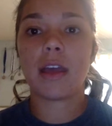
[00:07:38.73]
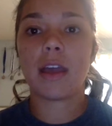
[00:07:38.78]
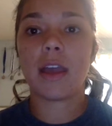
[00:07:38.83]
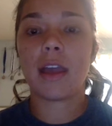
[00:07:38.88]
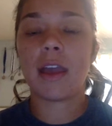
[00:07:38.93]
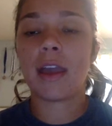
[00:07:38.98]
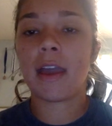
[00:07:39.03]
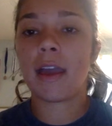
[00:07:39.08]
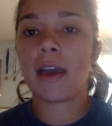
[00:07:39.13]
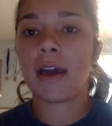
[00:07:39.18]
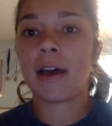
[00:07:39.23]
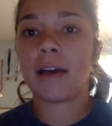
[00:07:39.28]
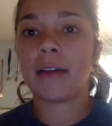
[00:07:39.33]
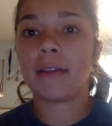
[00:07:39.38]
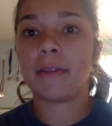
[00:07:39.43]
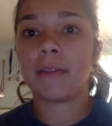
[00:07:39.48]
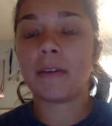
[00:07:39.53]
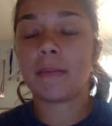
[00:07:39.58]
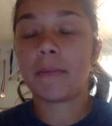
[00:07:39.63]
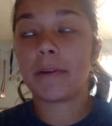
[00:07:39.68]

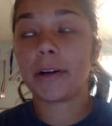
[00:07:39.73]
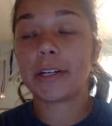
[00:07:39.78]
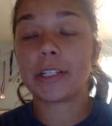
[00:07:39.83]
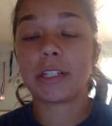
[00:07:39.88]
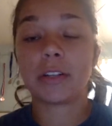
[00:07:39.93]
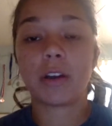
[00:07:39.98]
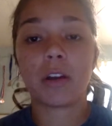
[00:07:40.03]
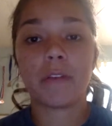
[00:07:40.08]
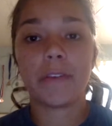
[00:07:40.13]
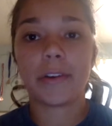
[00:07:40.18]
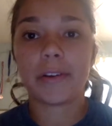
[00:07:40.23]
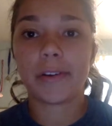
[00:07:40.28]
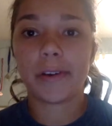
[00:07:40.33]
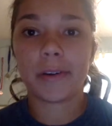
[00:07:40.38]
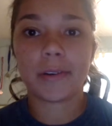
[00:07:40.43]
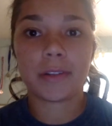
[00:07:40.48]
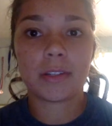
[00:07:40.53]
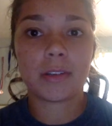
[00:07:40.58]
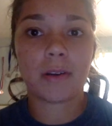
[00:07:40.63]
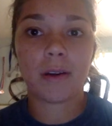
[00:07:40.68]
and the person
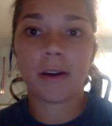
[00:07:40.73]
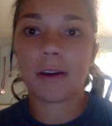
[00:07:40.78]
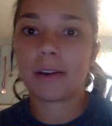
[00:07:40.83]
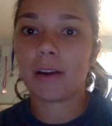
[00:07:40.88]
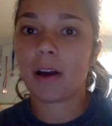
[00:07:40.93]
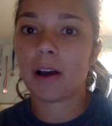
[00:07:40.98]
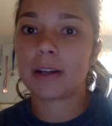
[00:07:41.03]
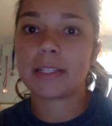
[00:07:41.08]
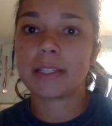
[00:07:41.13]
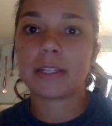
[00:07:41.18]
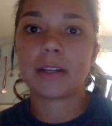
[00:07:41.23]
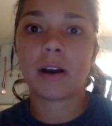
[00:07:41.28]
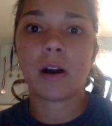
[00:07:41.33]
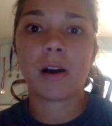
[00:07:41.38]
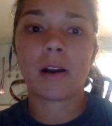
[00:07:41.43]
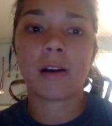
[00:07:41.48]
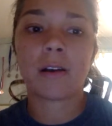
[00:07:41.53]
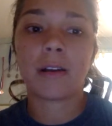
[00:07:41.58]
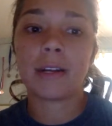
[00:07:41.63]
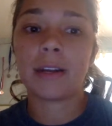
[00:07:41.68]
overdosed on
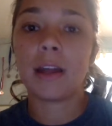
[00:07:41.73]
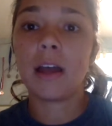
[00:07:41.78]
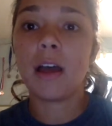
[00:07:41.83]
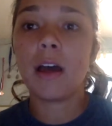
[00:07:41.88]
Oxycontin,